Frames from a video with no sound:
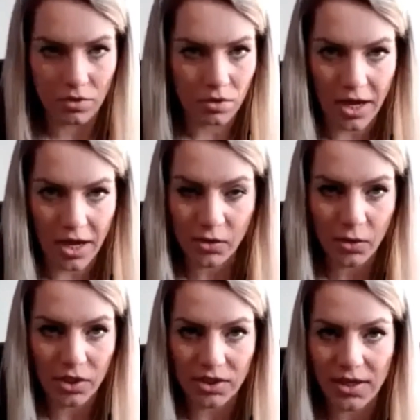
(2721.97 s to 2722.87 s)
I do
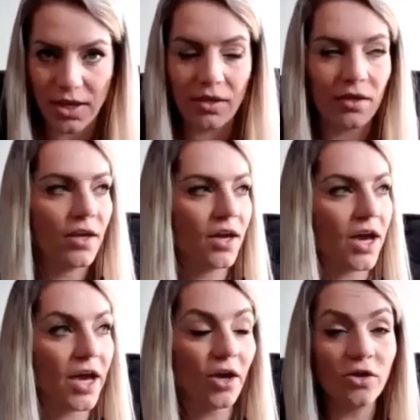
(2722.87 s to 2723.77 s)
it. Eh?
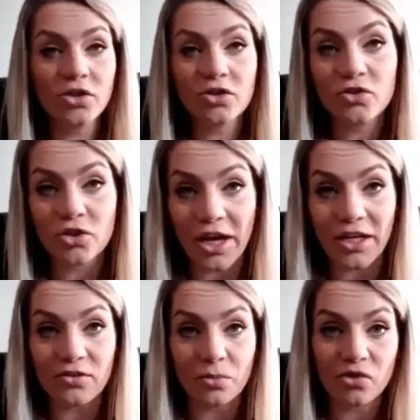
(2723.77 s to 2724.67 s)
I also try
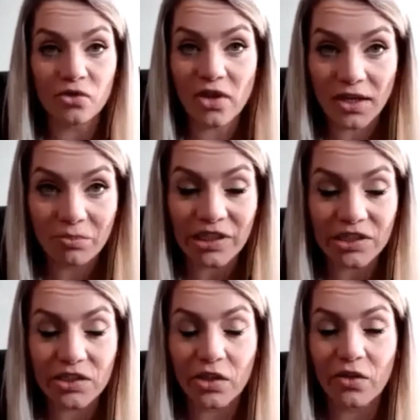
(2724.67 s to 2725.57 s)
to protect
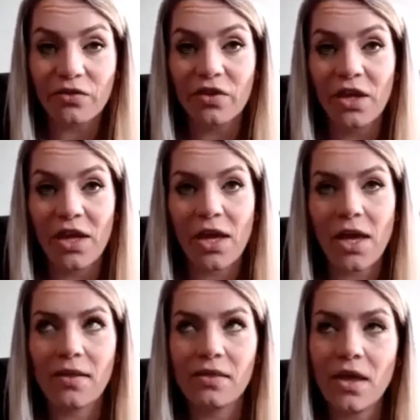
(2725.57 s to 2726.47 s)
myself.
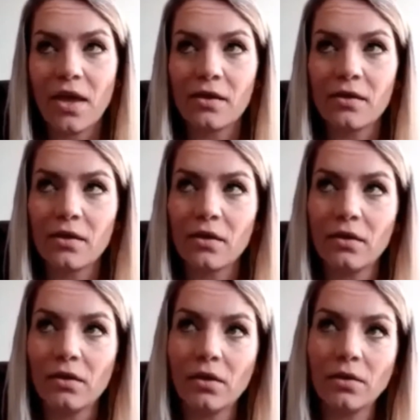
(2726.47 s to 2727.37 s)
And then,
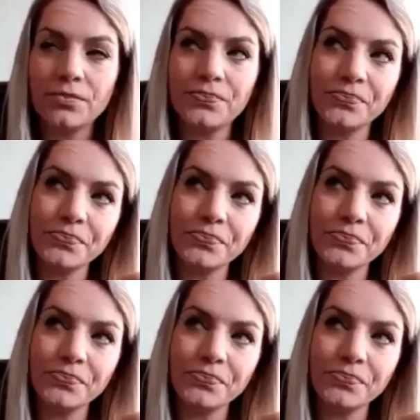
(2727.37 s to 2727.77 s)
you know,